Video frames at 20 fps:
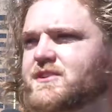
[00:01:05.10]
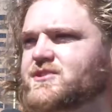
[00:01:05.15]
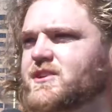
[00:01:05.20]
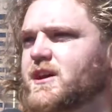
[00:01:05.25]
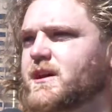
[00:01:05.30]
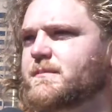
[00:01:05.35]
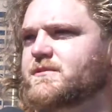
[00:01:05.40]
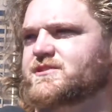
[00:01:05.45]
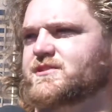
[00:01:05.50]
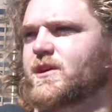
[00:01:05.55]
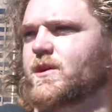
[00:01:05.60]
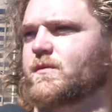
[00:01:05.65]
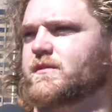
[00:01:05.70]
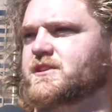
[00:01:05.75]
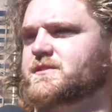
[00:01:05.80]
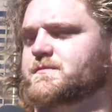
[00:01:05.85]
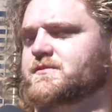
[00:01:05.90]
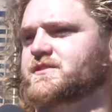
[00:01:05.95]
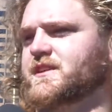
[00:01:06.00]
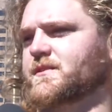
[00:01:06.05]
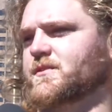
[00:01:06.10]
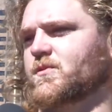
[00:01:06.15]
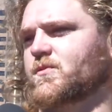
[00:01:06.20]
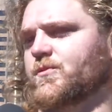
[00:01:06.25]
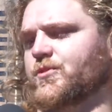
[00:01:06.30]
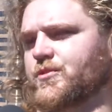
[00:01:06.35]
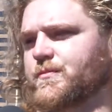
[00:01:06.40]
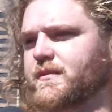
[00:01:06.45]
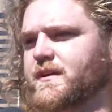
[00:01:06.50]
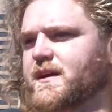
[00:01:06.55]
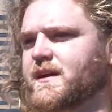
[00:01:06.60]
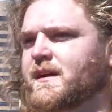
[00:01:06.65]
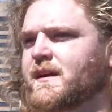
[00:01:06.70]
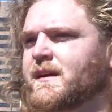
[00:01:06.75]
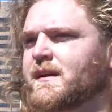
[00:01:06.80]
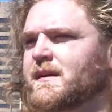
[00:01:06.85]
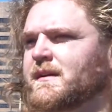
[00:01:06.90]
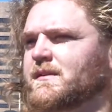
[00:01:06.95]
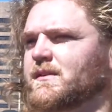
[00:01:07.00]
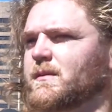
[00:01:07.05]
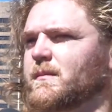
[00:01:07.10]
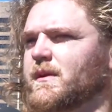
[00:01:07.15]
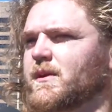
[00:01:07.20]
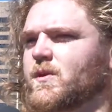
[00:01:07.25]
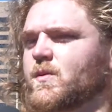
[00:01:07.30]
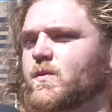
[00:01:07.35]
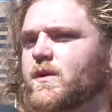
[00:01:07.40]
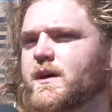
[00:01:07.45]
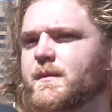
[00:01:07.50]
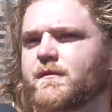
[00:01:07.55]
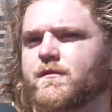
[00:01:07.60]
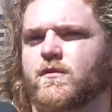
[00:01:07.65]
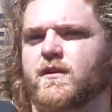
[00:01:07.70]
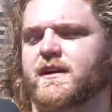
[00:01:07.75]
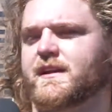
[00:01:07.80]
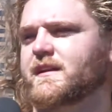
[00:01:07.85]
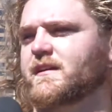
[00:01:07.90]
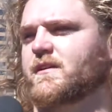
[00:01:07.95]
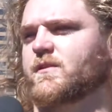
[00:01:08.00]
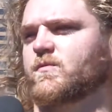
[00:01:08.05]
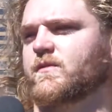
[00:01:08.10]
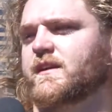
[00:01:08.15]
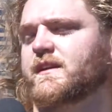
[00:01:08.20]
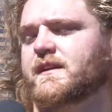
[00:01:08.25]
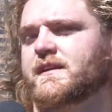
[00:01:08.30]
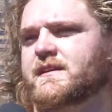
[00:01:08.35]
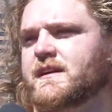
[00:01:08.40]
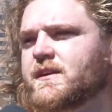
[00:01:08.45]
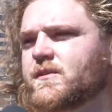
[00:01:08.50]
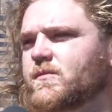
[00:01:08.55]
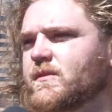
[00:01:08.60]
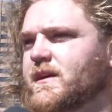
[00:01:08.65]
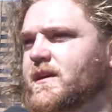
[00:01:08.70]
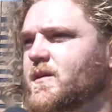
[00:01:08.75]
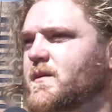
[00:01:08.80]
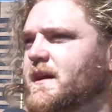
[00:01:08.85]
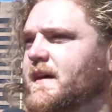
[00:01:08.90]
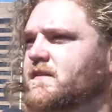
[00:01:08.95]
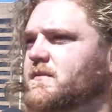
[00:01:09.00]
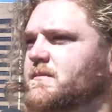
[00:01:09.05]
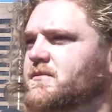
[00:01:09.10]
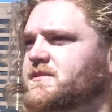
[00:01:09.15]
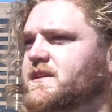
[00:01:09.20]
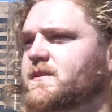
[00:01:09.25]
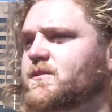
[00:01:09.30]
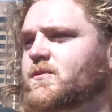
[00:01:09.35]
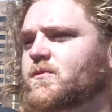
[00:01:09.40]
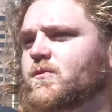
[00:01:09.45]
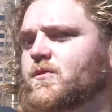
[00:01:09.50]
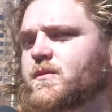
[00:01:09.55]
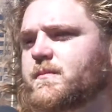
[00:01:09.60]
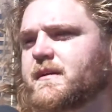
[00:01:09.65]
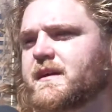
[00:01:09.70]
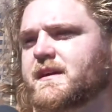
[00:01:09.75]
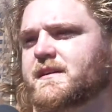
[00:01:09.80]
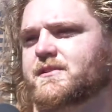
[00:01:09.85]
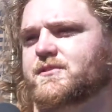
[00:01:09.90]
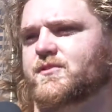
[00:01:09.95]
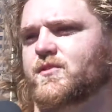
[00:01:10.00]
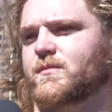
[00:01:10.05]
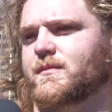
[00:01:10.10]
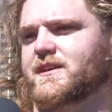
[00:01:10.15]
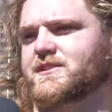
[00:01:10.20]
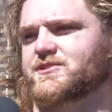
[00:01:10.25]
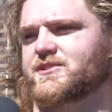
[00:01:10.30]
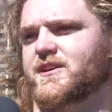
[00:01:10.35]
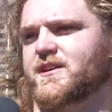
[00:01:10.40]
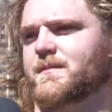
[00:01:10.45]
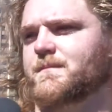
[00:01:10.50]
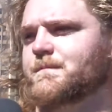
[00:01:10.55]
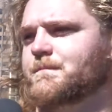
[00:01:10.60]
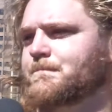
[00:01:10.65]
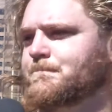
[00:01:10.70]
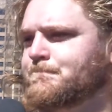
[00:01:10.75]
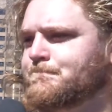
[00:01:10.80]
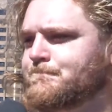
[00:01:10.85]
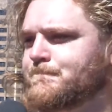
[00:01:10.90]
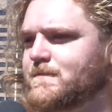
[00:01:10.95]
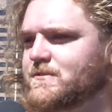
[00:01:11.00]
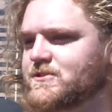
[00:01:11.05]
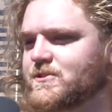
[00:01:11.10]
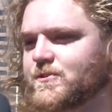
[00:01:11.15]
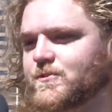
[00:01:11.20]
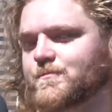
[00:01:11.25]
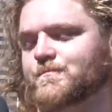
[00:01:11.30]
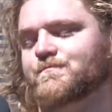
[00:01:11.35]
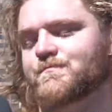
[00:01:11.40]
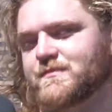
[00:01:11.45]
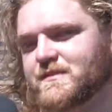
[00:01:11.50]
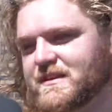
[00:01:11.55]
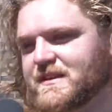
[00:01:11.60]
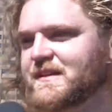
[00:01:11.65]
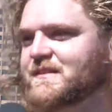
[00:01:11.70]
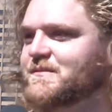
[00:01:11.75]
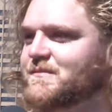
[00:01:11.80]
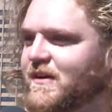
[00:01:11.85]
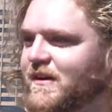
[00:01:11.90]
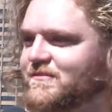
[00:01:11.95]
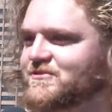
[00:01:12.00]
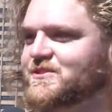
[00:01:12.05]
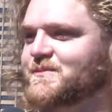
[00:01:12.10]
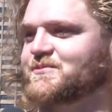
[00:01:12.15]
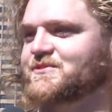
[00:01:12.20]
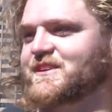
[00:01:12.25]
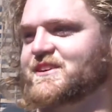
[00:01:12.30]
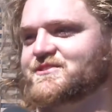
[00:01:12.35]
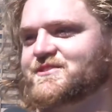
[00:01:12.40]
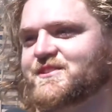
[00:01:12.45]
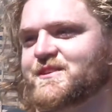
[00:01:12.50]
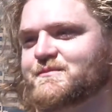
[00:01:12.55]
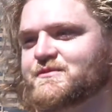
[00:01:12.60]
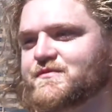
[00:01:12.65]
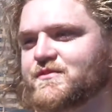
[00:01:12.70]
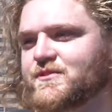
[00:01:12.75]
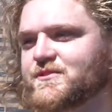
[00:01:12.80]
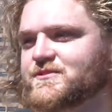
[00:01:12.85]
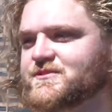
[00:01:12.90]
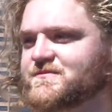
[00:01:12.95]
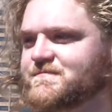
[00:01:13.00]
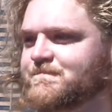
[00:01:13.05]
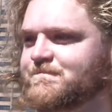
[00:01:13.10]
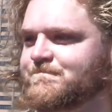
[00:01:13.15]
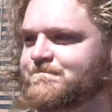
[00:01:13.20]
job is to always protect the quarterback. No matter what, before I get on any kind of route, I have to protect the quarterback and do my job. So obviously protection comes first.